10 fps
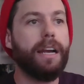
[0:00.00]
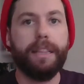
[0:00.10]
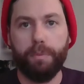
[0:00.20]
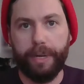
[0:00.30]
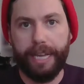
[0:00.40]
of
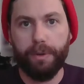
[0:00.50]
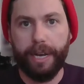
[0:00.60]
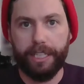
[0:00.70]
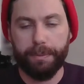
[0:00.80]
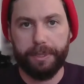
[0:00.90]
them will get you
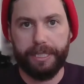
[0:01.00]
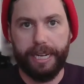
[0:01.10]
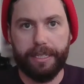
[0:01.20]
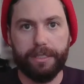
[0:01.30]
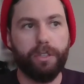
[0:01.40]
100%.
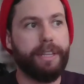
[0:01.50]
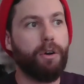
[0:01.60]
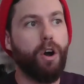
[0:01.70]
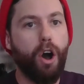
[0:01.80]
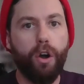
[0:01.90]
So
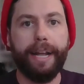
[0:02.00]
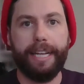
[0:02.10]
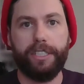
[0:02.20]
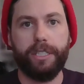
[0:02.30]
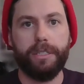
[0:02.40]
they'll all
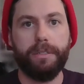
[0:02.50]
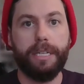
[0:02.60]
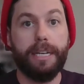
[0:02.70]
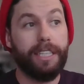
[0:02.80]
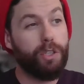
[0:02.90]
get you
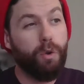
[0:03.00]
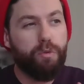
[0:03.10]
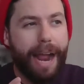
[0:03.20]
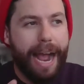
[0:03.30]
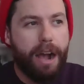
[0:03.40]
to
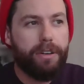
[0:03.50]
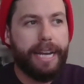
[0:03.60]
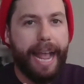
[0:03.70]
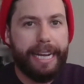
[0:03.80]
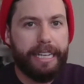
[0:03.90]
around
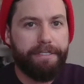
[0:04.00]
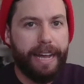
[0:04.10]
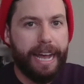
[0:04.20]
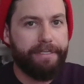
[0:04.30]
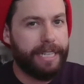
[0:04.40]

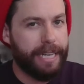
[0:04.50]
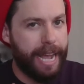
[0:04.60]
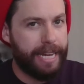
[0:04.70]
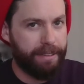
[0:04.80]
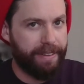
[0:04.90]
85 to
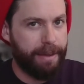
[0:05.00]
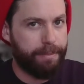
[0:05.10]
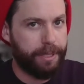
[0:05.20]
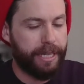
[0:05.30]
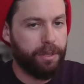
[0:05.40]

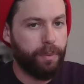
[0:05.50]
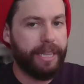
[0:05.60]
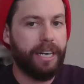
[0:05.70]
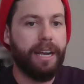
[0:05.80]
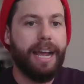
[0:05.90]
95% of the way
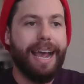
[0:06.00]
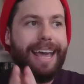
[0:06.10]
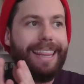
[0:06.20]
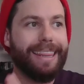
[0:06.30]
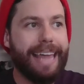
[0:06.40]
there.
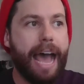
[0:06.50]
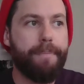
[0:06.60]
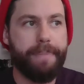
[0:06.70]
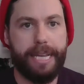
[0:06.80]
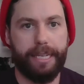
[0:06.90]

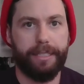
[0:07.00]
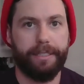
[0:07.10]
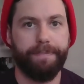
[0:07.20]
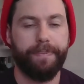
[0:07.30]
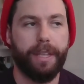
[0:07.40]
That means
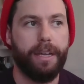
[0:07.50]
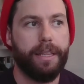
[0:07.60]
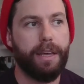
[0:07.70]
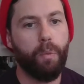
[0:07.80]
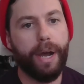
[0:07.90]

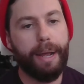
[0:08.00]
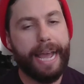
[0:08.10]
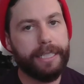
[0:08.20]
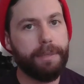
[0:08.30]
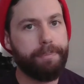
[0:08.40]
that what
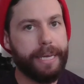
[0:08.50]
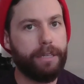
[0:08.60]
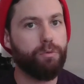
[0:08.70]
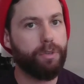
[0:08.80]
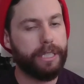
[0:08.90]
ends up
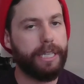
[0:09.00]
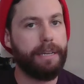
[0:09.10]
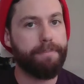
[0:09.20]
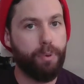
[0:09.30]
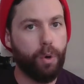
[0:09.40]
being really
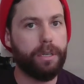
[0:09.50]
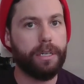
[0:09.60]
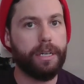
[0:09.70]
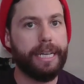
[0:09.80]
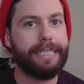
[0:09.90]

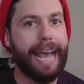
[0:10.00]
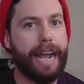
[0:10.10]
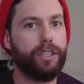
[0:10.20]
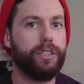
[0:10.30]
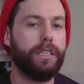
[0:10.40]
important is
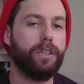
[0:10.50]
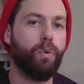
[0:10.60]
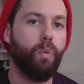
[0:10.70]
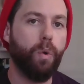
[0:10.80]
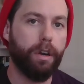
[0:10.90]
actually the
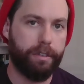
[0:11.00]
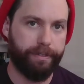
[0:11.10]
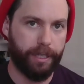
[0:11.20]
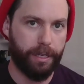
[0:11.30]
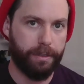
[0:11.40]

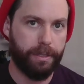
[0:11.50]
workflow